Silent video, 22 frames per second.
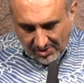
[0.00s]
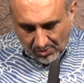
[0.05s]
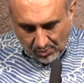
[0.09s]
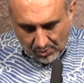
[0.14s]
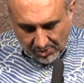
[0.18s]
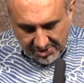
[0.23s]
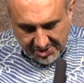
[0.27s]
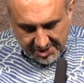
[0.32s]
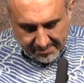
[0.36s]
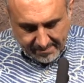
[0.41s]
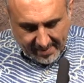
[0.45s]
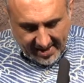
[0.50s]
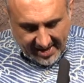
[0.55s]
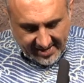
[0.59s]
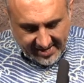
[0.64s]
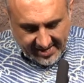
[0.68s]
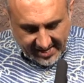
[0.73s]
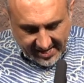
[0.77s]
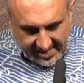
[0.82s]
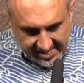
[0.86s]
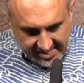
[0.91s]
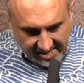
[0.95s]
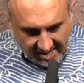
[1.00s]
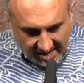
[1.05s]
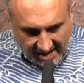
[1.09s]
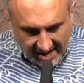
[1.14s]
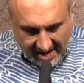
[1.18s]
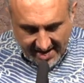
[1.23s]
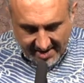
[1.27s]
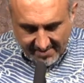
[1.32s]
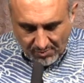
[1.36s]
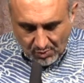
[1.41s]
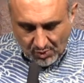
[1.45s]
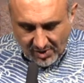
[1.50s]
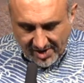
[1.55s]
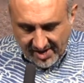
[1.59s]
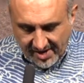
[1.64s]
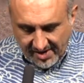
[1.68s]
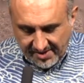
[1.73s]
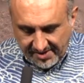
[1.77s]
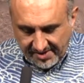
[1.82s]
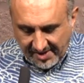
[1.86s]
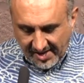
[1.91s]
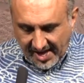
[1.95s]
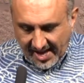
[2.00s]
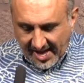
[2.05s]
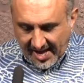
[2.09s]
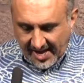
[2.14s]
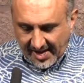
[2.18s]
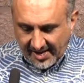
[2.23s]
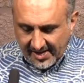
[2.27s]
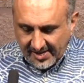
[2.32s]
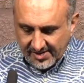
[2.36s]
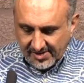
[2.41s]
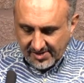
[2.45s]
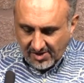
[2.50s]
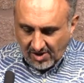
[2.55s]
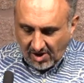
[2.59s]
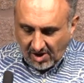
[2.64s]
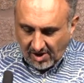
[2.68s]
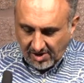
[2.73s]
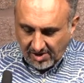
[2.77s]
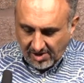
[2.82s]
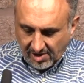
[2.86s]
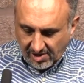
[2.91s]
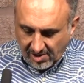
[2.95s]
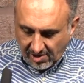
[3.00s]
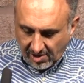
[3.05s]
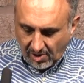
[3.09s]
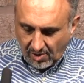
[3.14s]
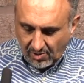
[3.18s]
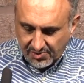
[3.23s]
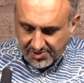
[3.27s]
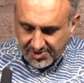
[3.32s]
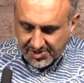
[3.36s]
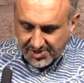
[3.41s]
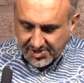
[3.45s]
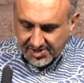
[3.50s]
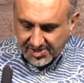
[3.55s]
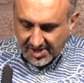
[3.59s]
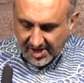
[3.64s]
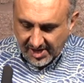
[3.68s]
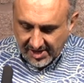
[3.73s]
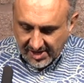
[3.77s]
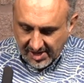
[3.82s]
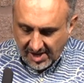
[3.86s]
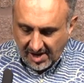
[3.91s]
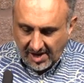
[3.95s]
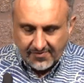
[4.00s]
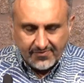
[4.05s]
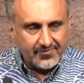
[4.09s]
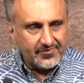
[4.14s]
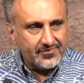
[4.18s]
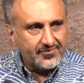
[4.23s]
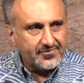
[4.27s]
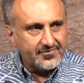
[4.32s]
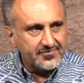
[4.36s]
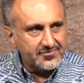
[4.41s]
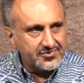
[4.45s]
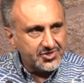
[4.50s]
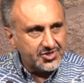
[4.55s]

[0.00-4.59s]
we're spending time with and are close enough